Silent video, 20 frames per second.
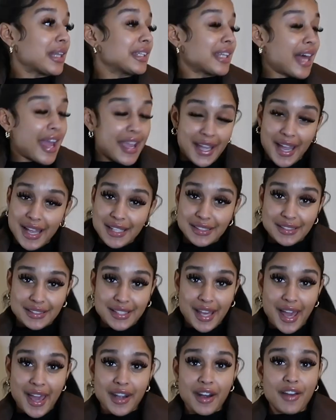Like I
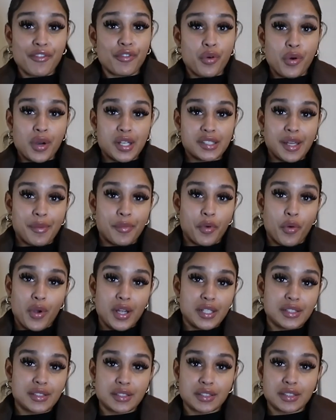said, of course, I'm
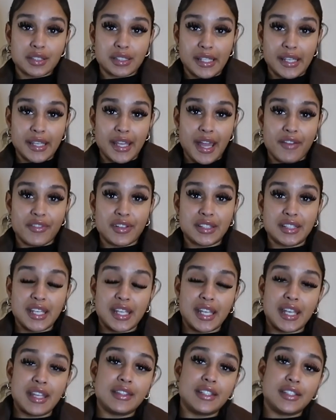going to link
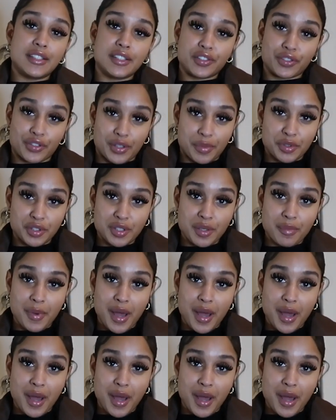everything in the description